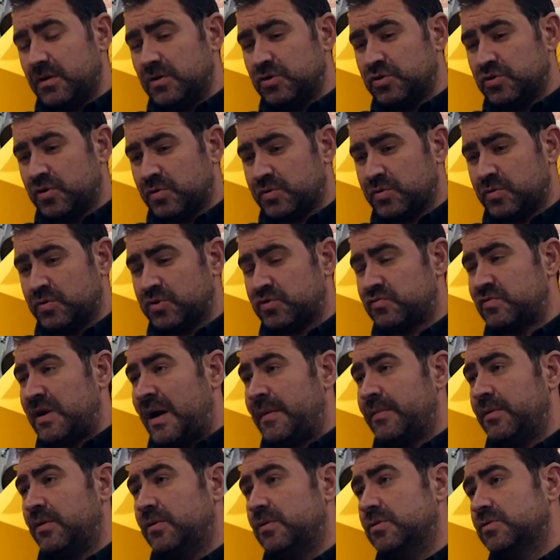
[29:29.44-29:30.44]
Took some
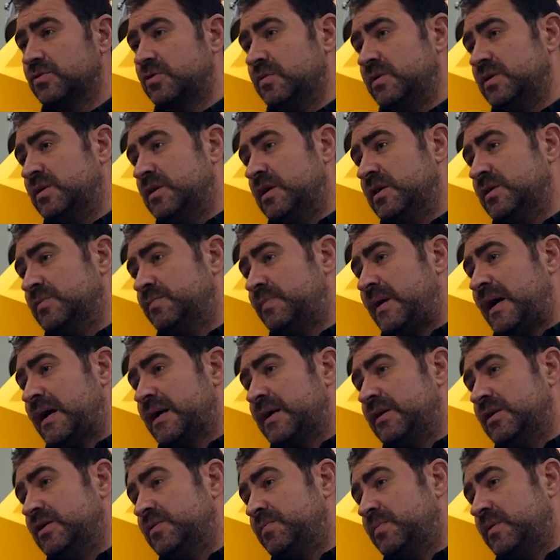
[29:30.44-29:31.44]
shrapnel to his
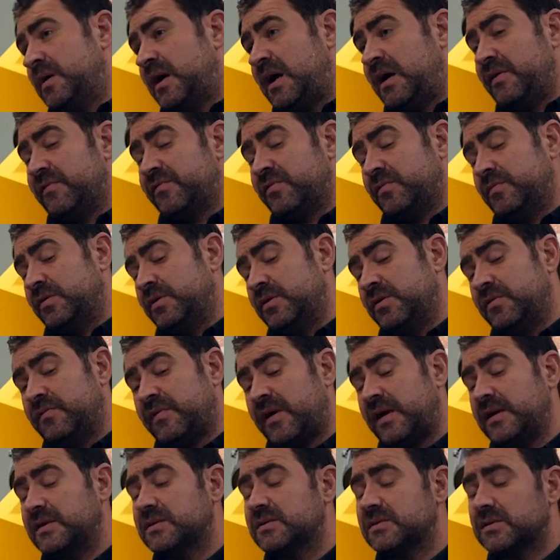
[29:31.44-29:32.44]
back and his behind from the
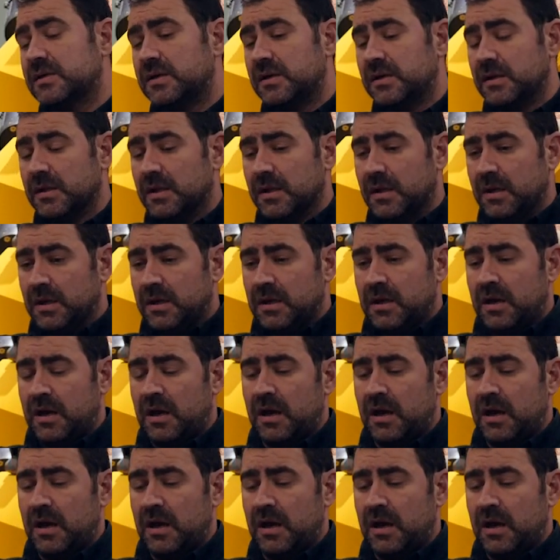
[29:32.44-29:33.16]
device.